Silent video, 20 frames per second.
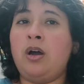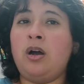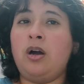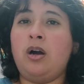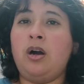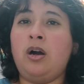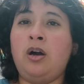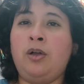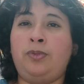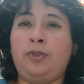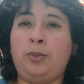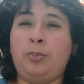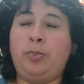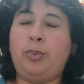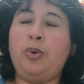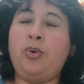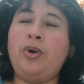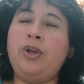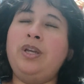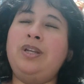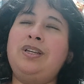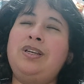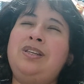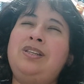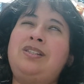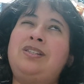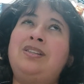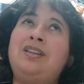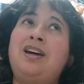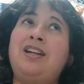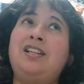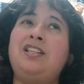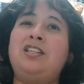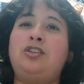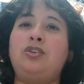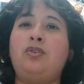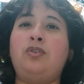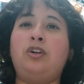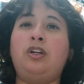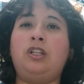The point is not
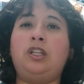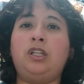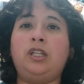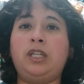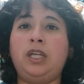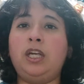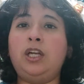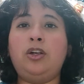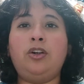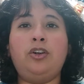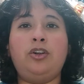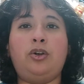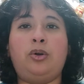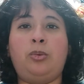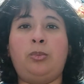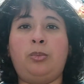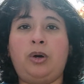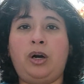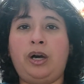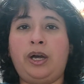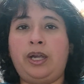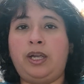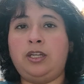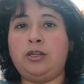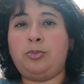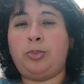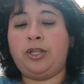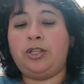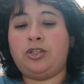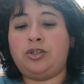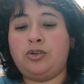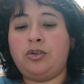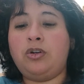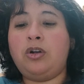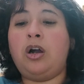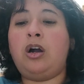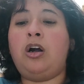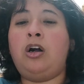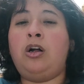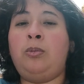to clear your mind, but to
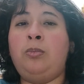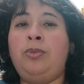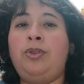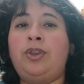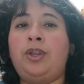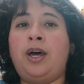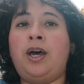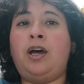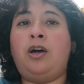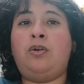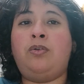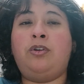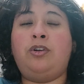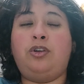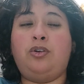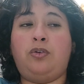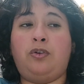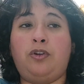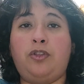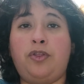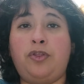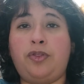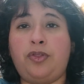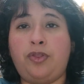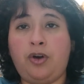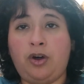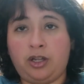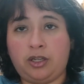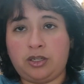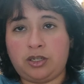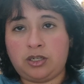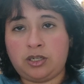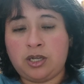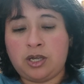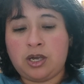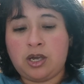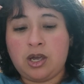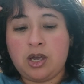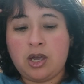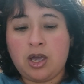calm down your thoughts
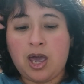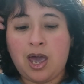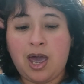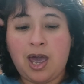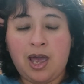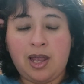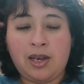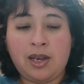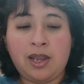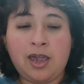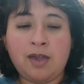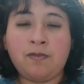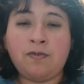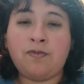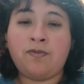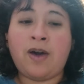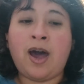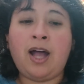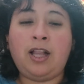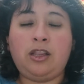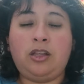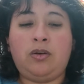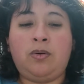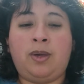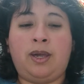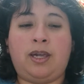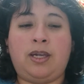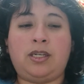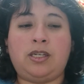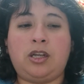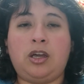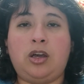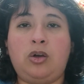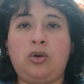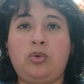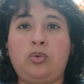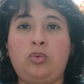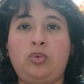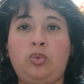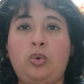and evaluate
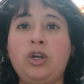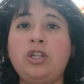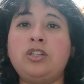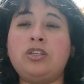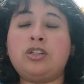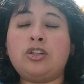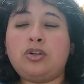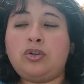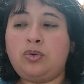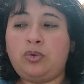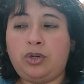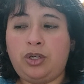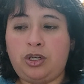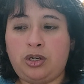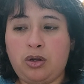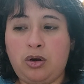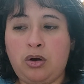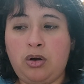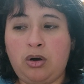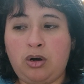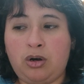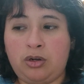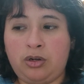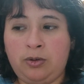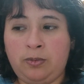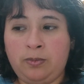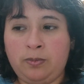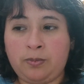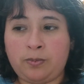what's going on